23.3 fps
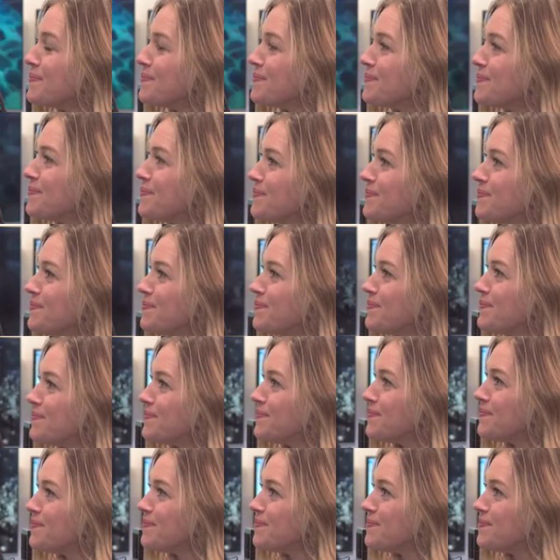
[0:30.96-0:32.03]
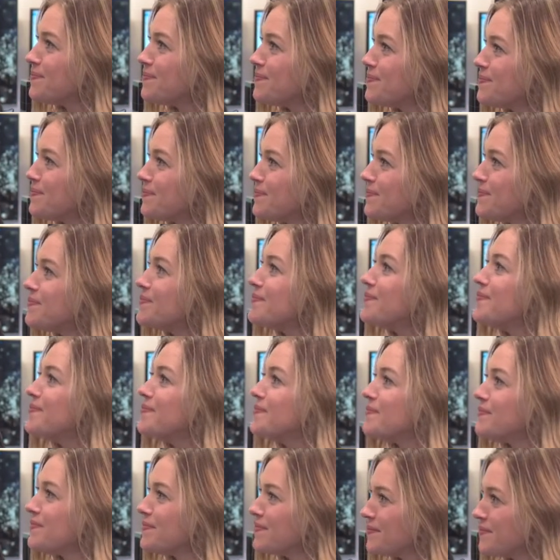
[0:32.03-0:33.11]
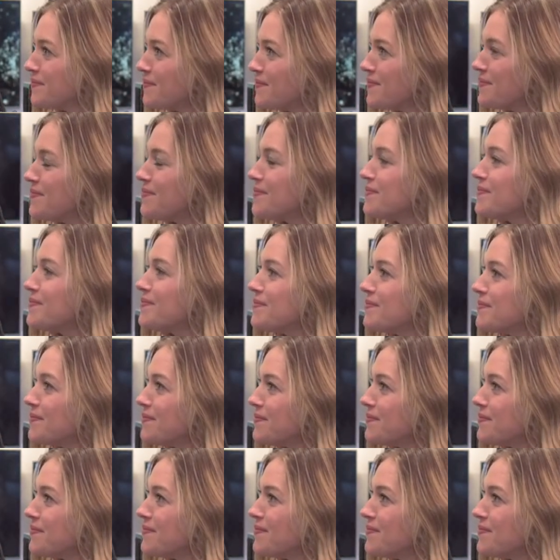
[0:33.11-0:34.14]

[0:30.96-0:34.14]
(not speaking)